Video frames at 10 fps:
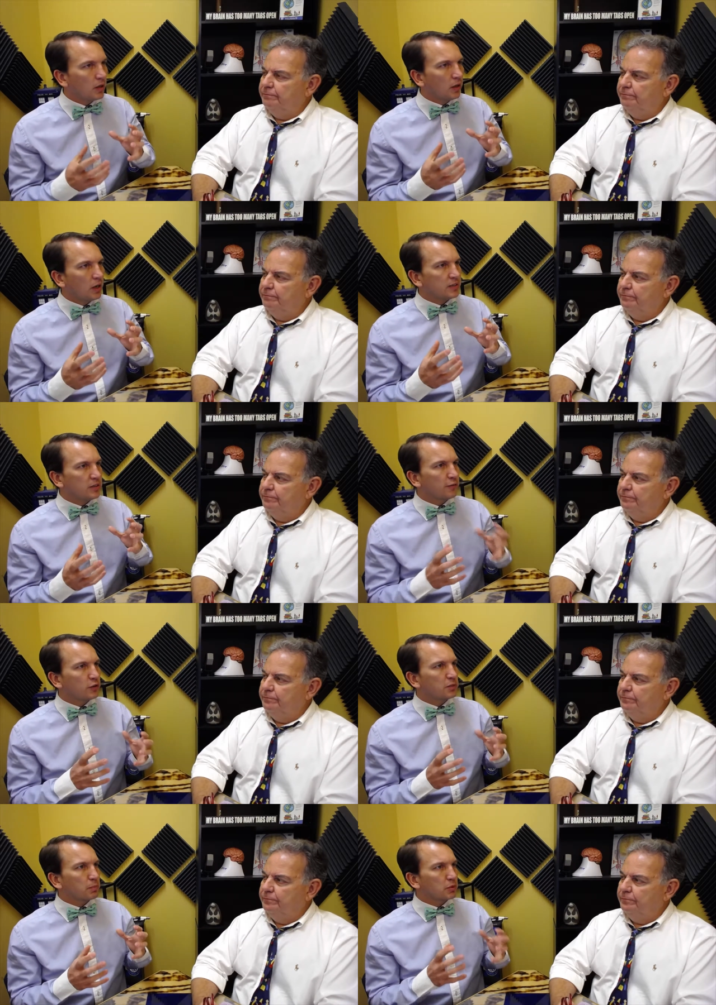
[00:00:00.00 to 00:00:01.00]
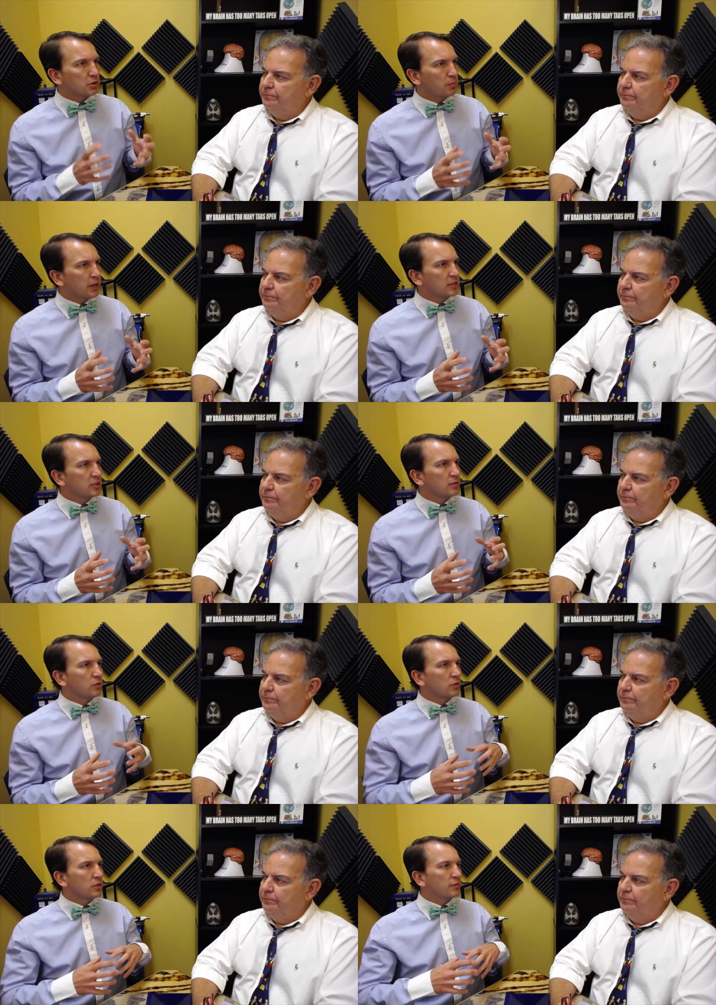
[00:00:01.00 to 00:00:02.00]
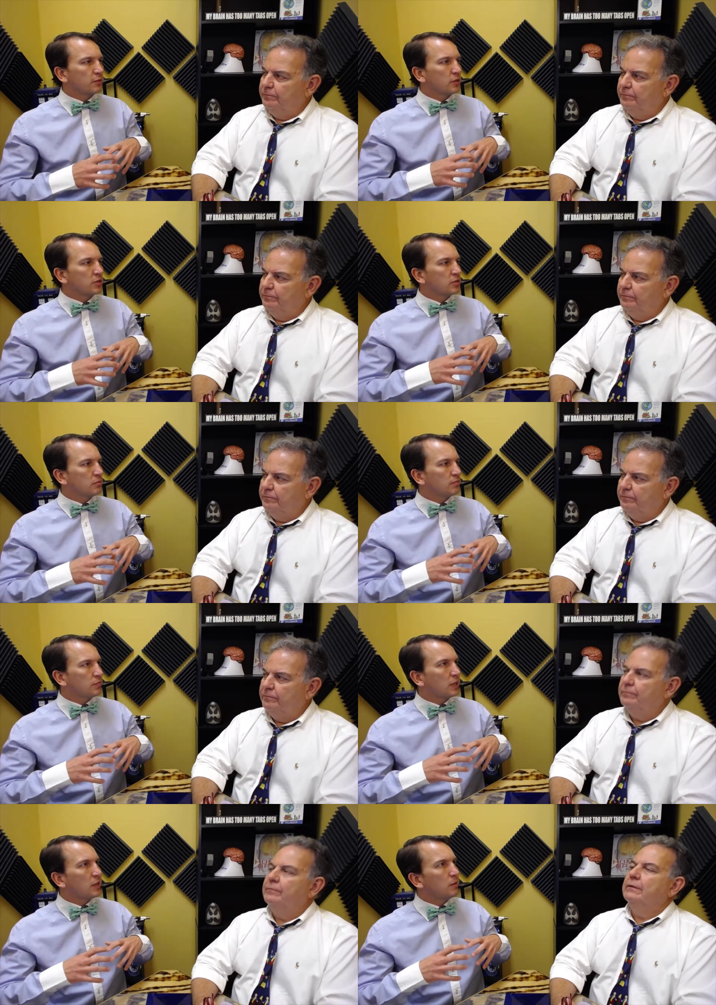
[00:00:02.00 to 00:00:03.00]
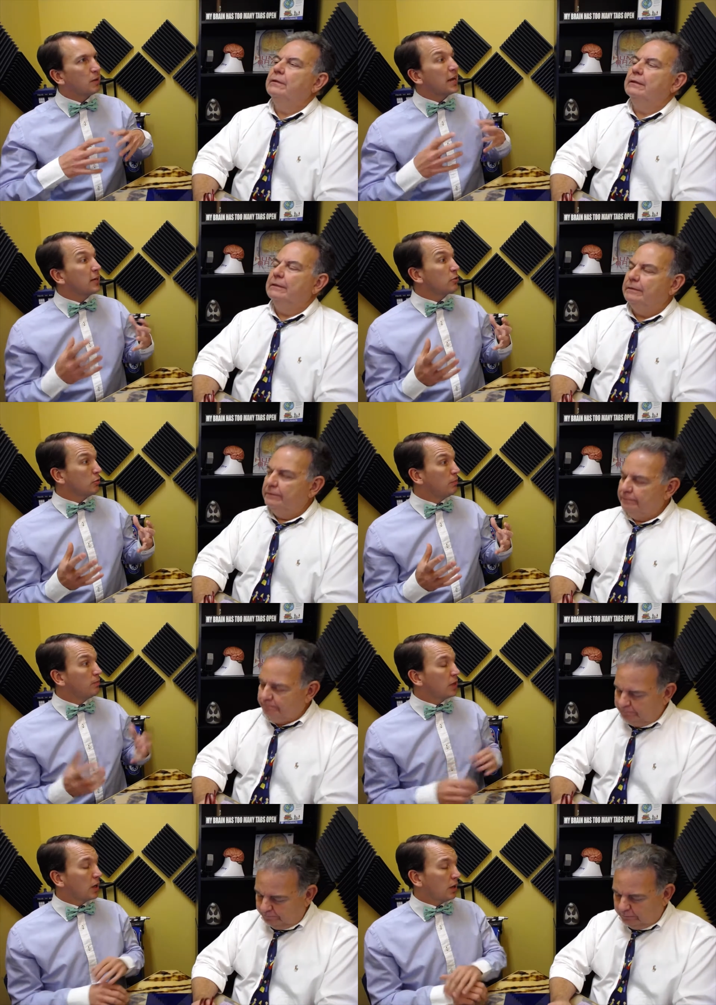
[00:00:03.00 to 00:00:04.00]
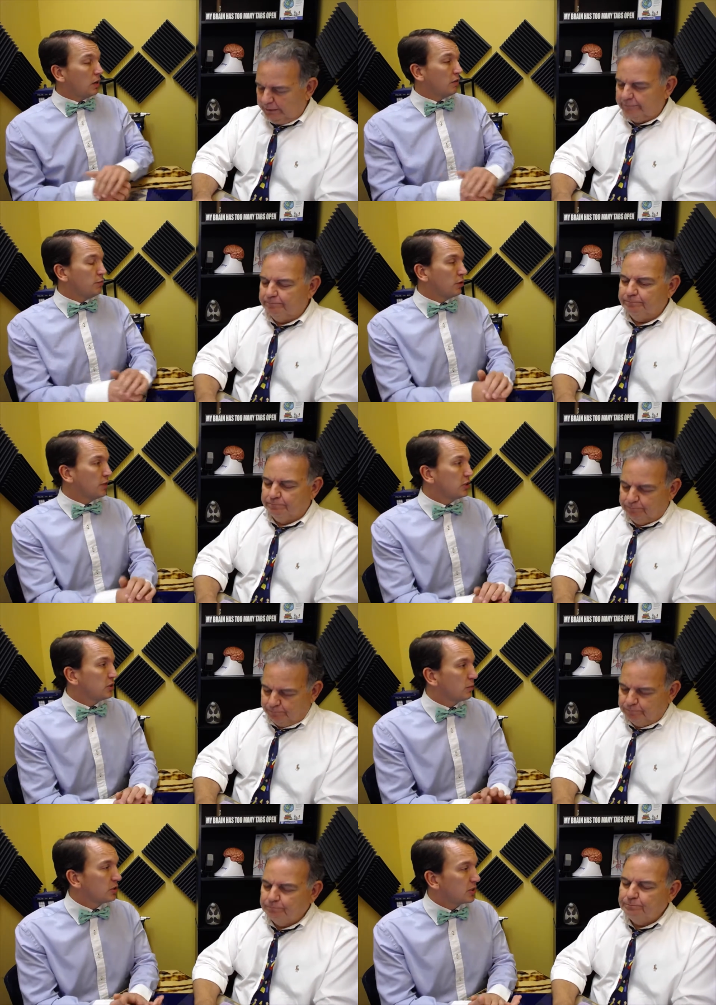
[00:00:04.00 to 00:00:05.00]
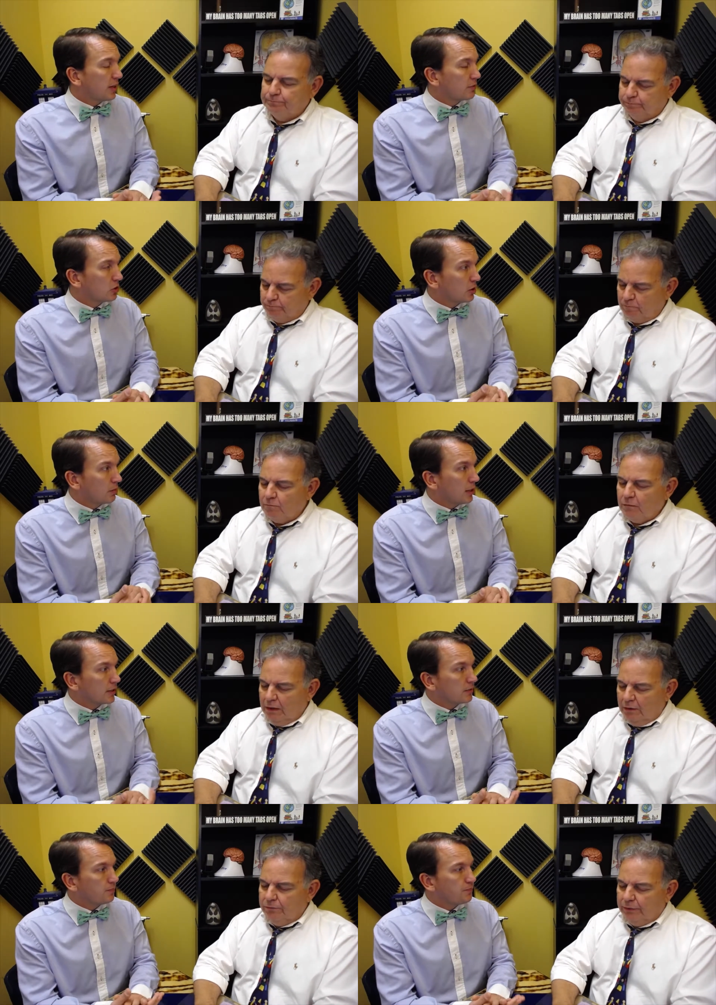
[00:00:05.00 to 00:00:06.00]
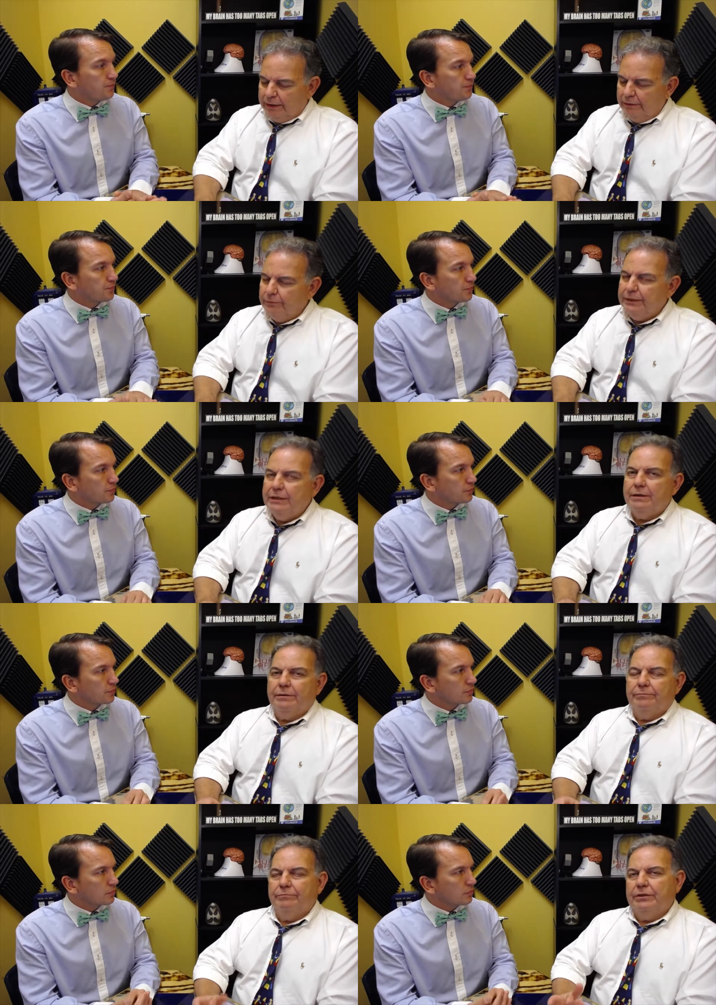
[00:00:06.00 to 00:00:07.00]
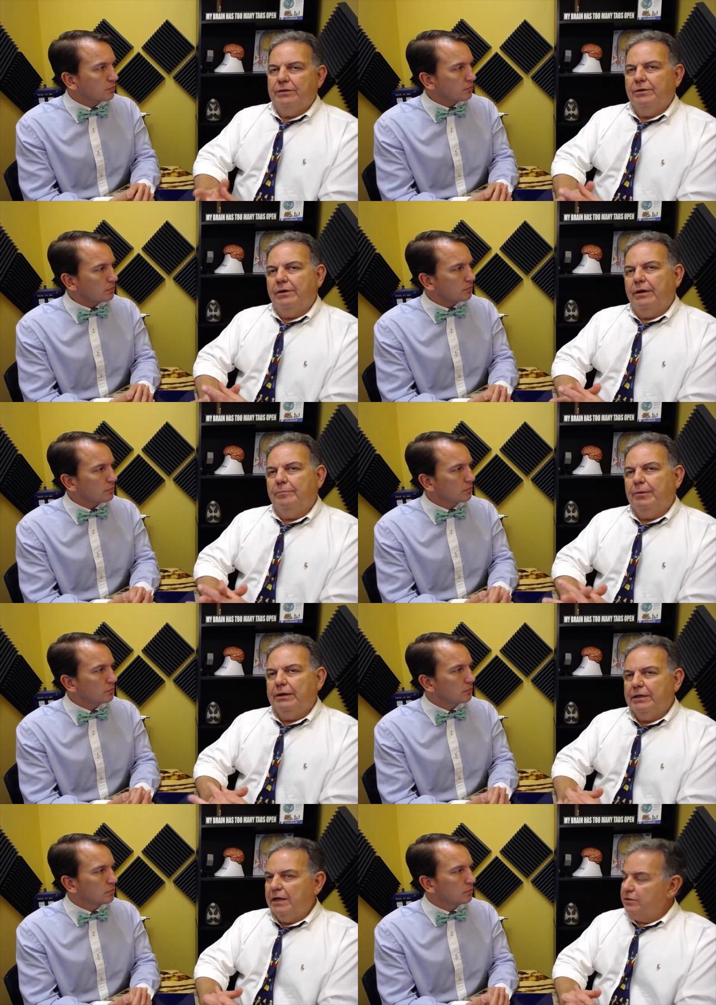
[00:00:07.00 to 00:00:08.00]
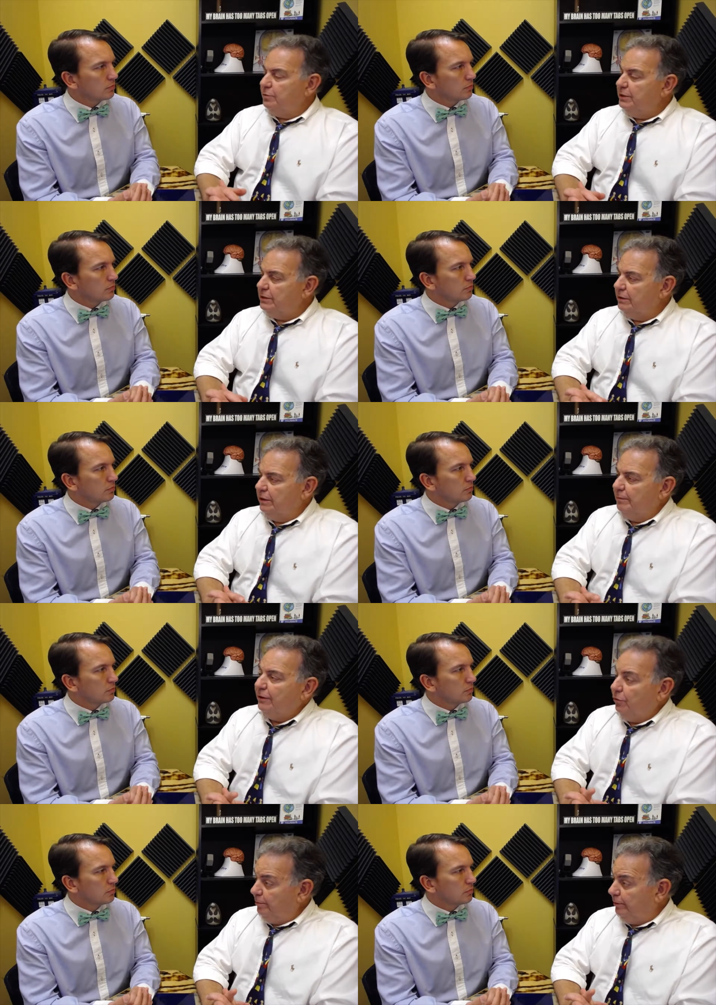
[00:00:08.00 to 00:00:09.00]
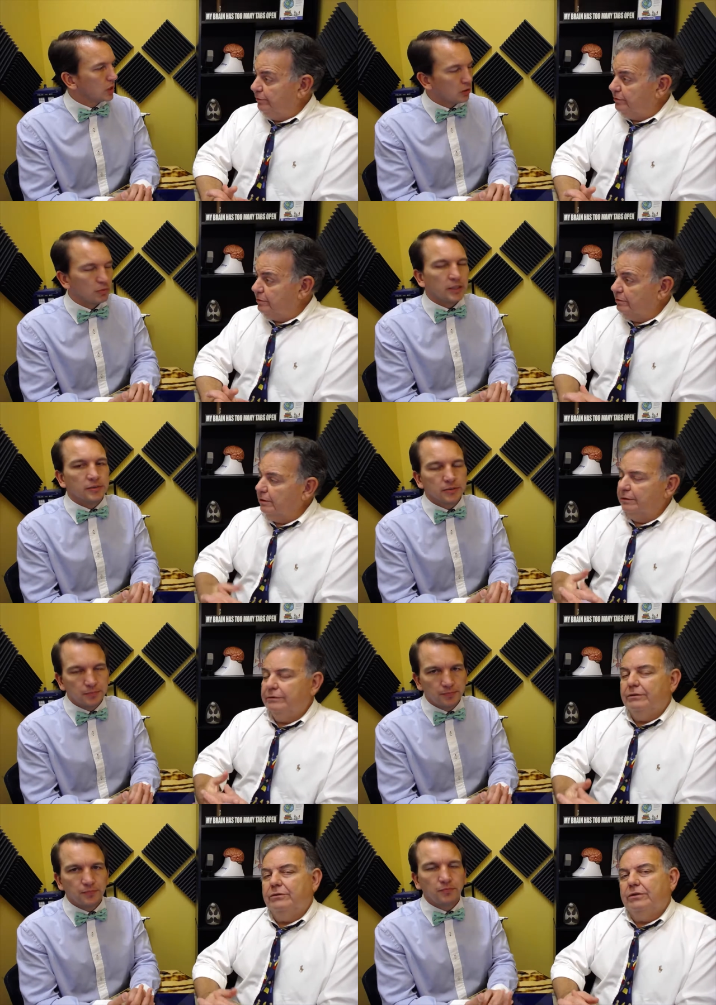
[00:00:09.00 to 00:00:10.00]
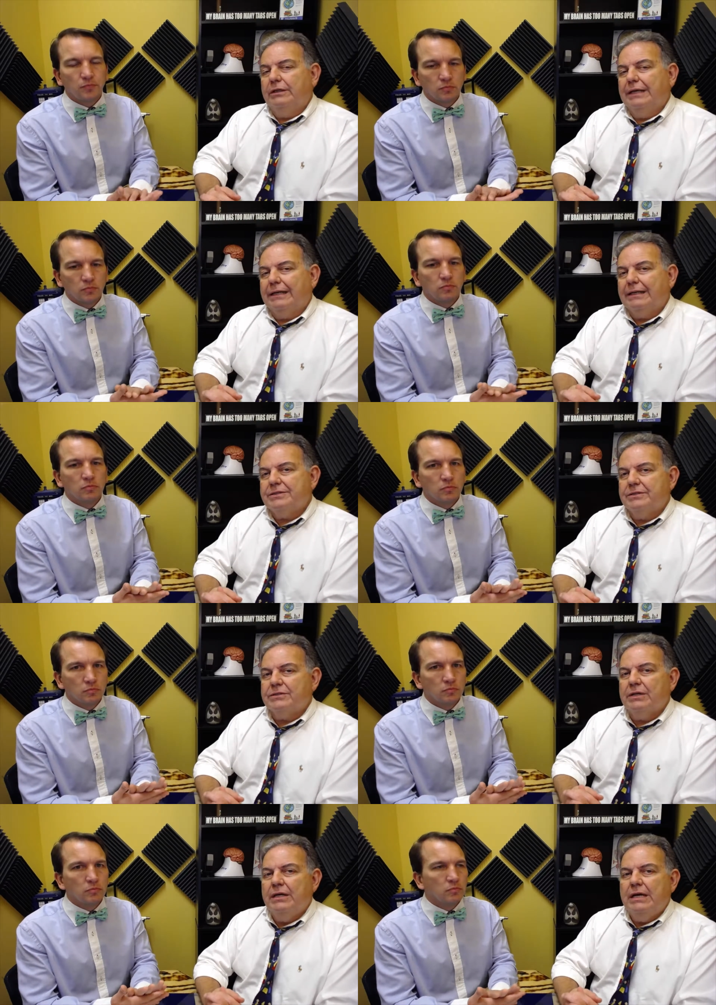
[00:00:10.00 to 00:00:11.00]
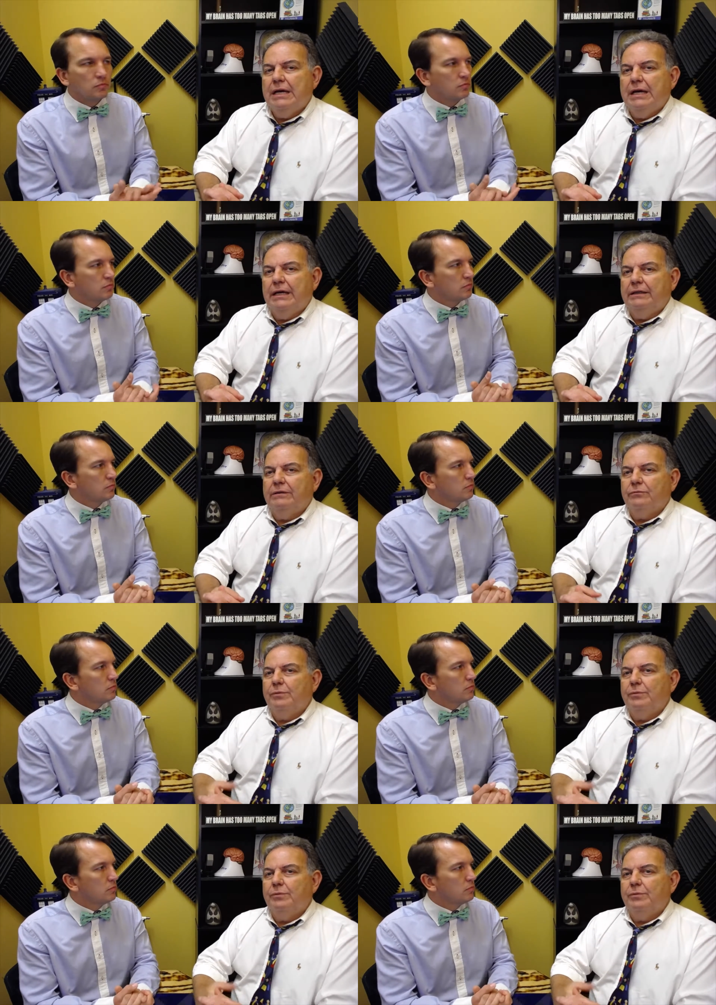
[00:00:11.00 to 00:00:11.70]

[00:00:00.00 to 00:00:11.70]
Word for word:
Speaker 1: a different perspective or a different um, angle. Uh, of motivation that we just have to talk about it.
Speaker 2: Right. We did a did a, a podcast recently about hormones right. uh, in in adolescence, and we